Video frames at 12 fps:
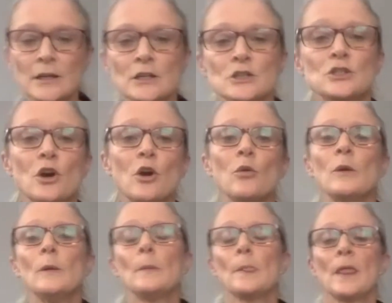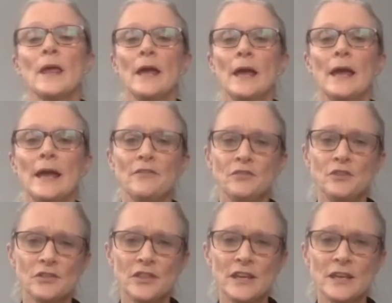So if
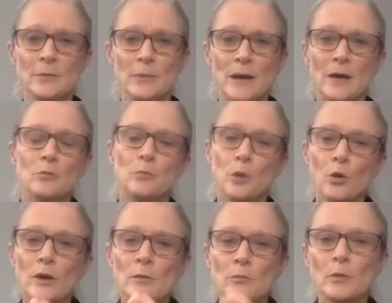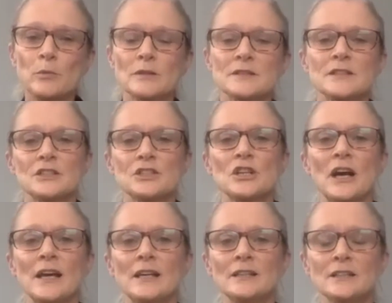you think about blowing bubbles as a
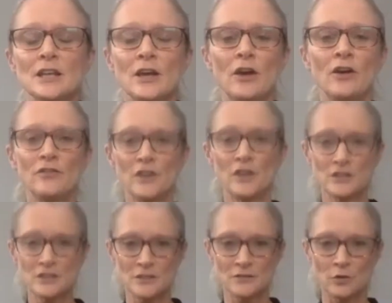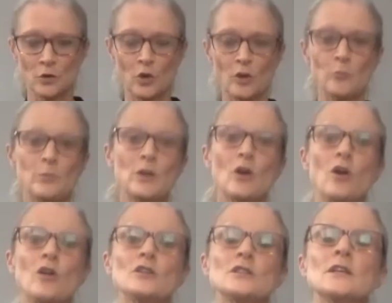child, first of all,
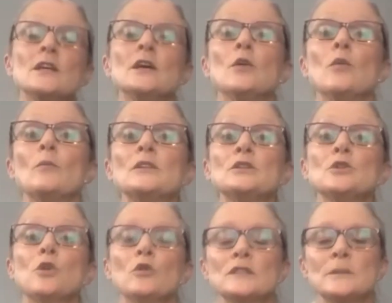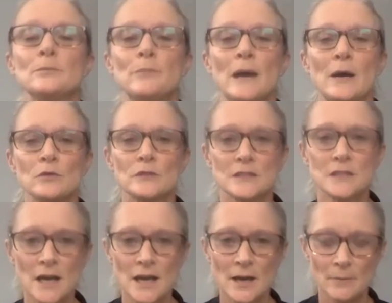because when we talked about
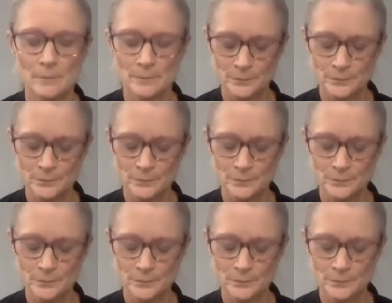um,